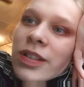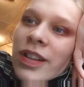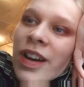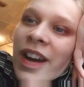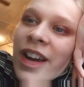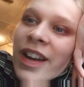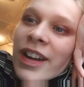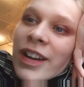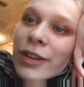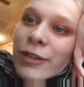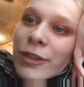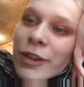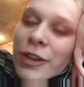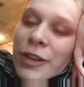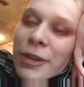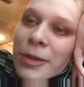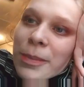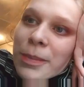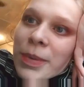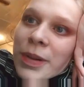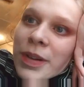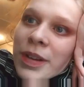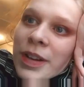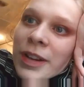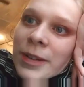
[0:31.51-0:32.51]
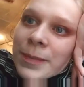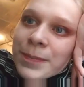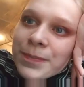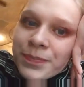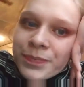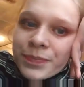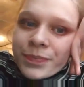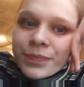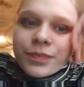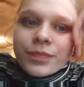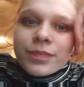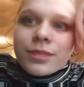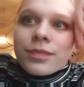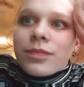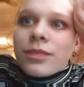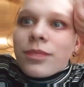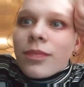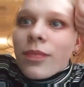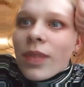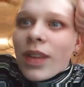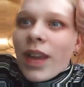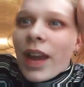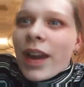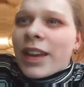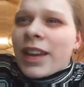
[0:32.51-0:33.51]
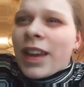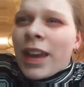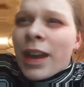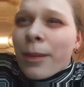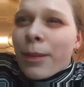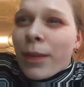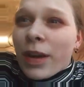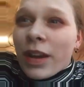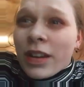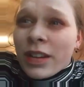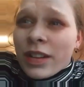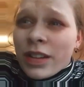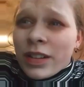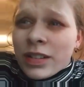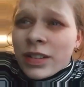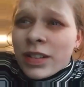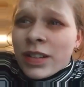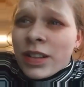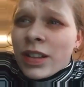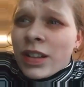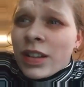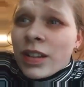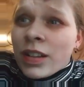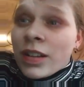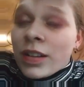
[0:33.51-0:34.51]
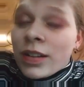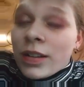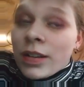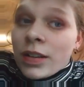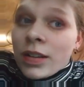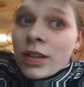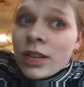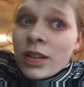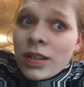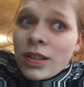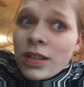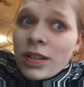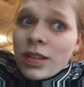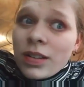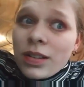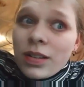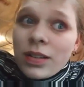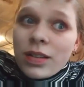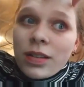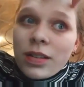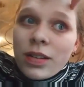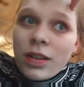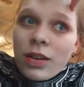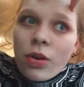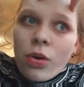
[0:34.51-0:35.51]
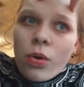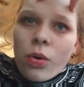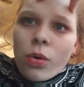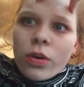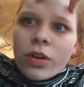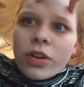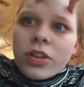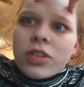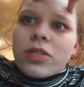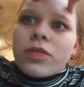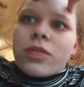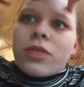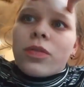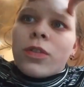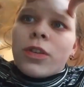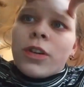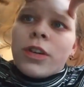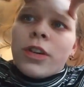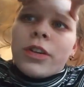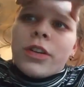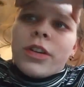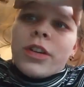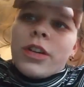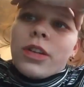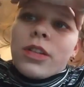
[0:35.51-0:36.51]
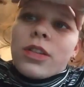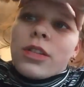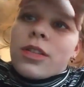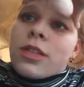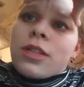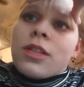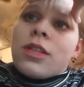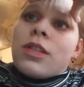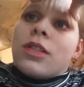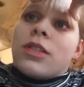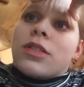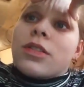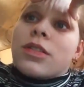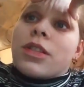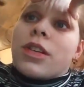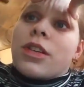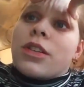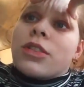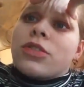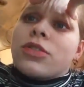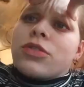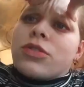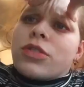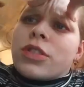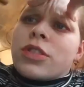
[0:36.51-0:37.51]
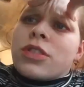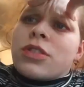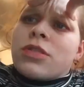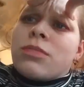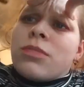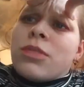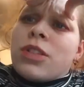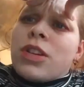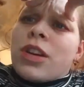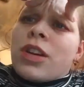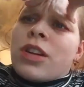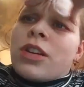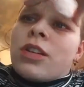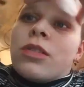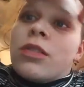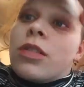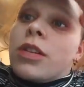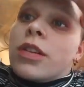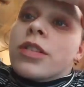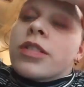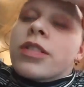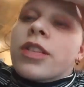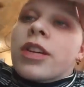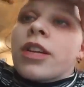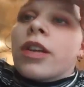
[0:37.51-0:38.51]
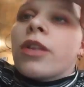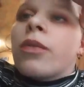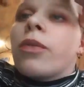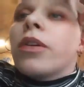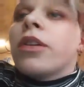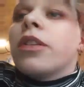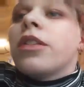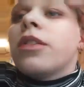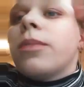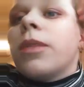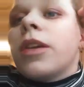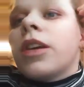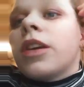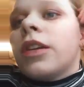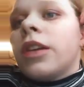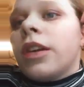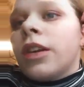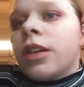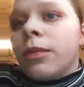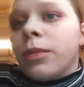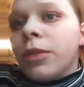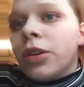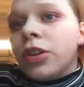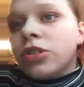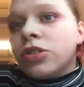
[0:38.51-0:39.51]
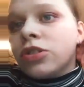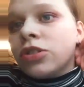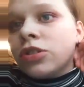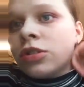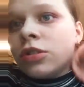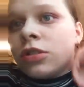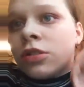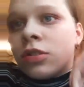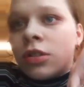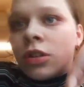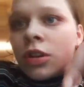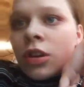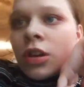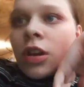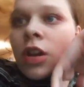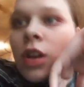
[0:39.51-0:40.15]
Not any rhythm, but like I can't make a chorus for it or anything, and it's kind of stressing me out because like I wanted to make an animation